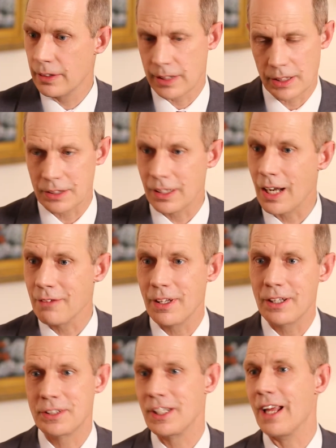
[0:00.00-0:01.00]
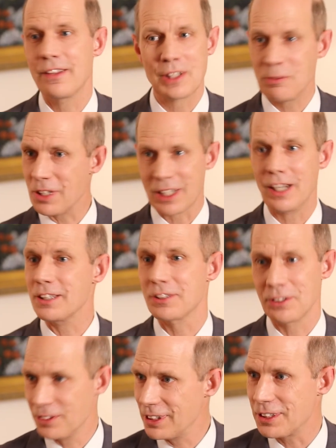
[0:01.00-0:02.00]
It takes a lot of energy, and some of the cuts
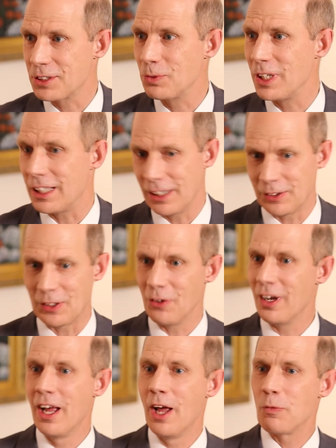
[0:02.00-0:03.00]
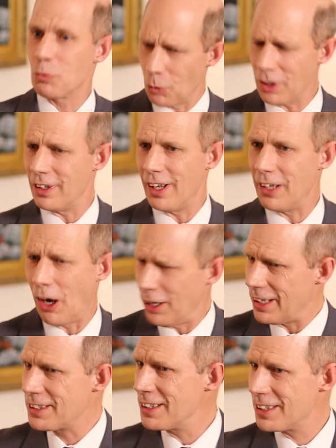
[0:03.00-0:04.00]
are really sweet, Well,
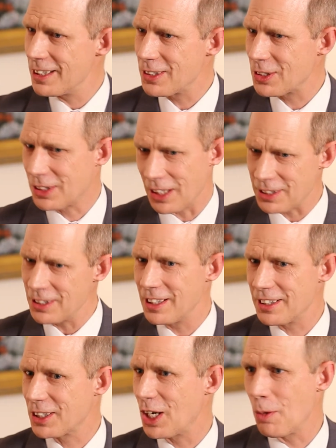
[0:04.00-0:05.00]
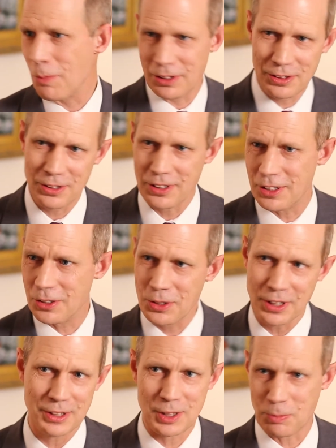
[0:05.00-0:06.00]
doesn't this come under the new
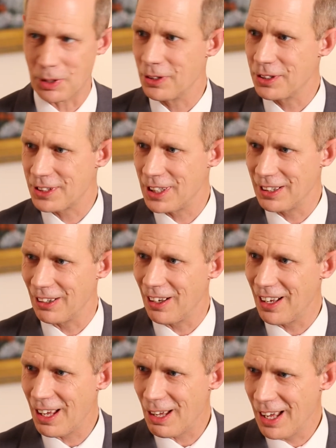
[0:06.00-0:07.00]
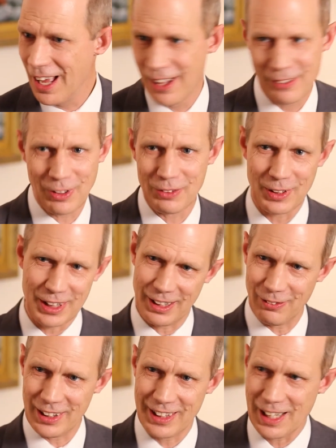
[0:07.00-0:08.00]
conspiracy law? What
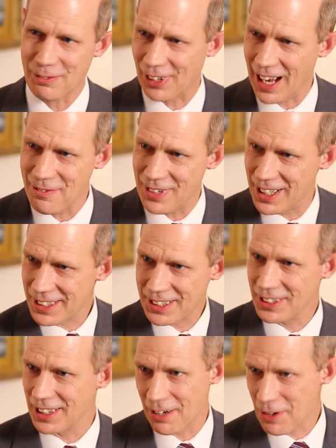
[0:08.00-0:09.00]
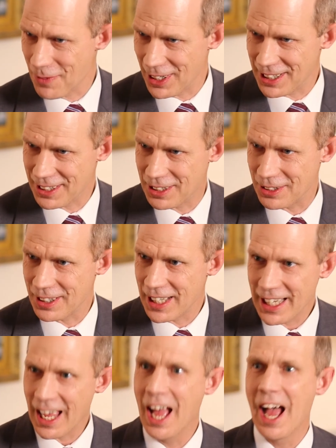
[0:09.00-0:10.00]
the Prime Minister and everybody's
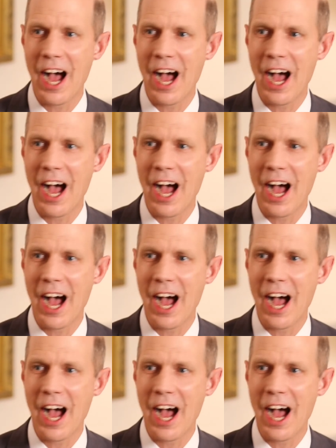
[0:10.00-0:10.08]
doing?